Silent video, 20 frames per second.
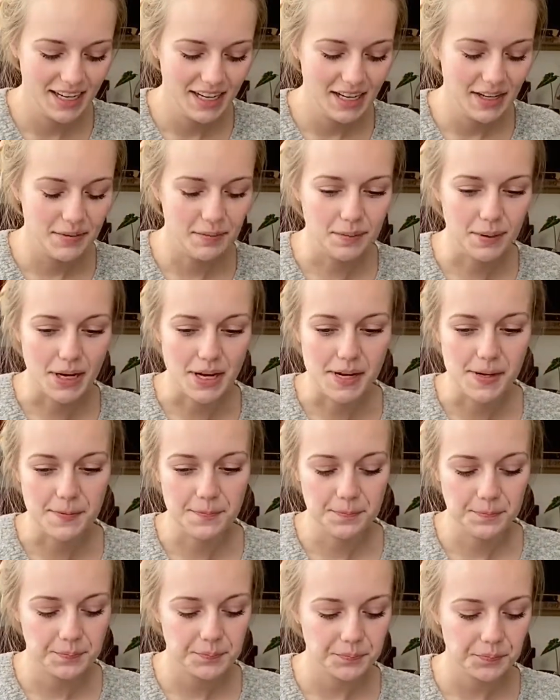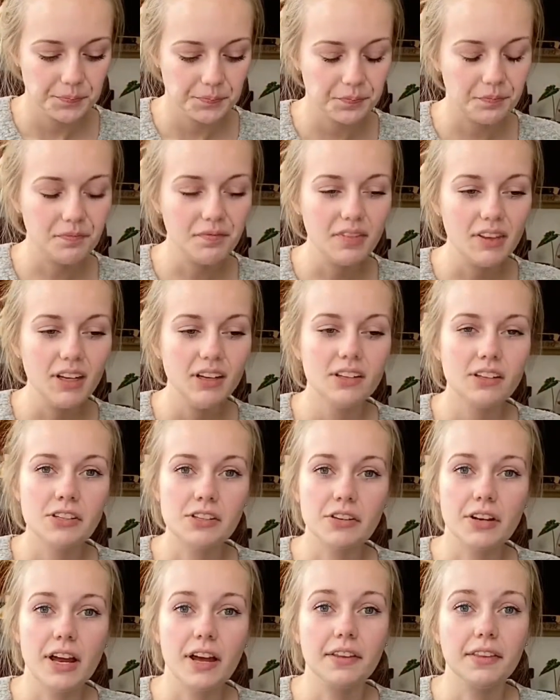But
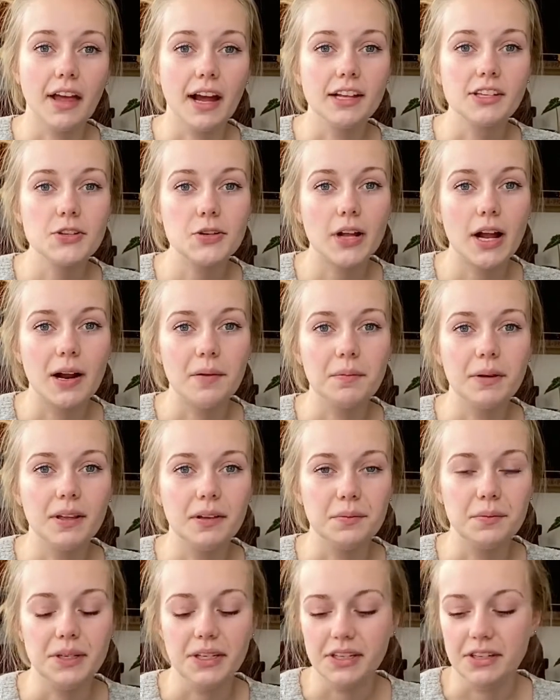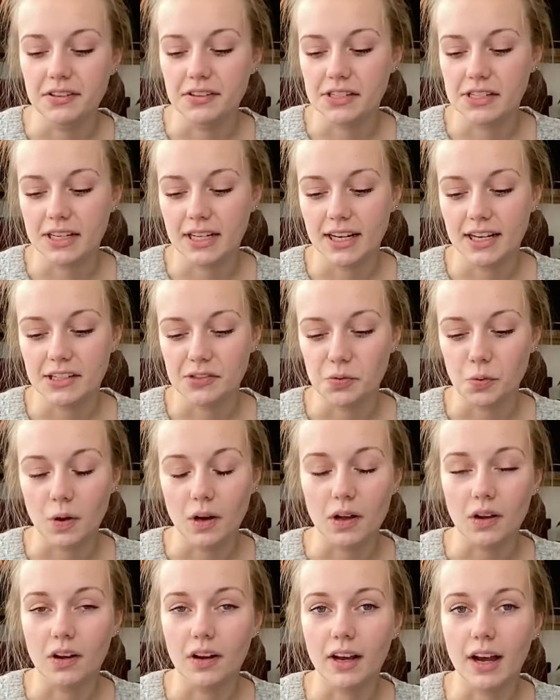so yeah, that's what I'm gonna be using as
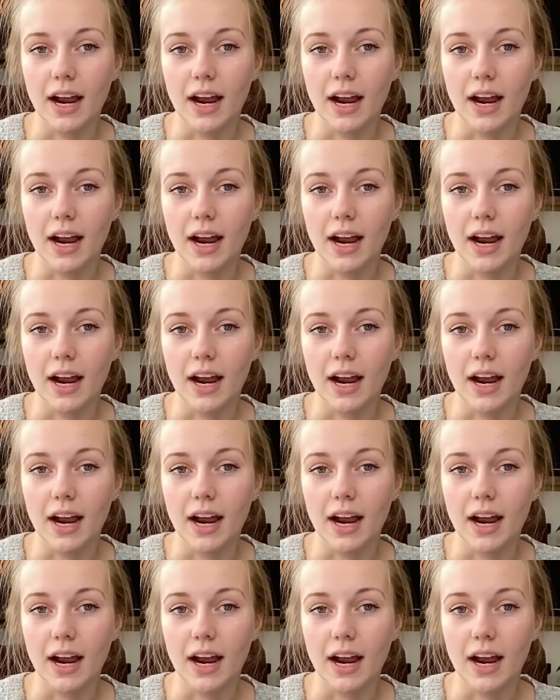well.